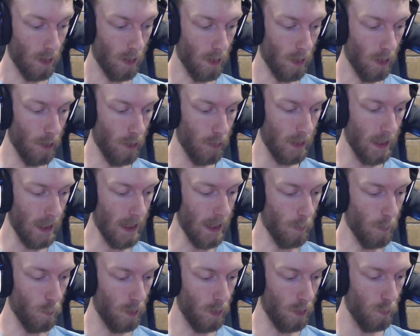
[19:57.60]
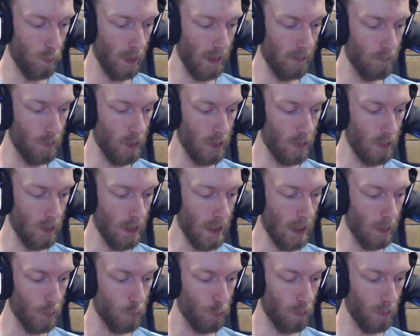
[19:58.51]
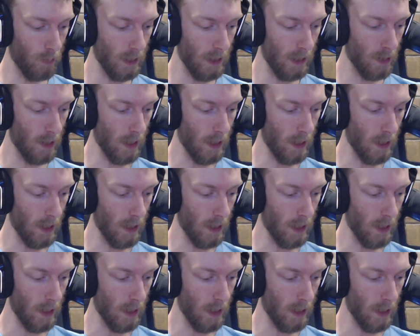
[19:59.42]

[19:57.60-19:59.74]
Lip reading: Okay, well, we've just naturaled into the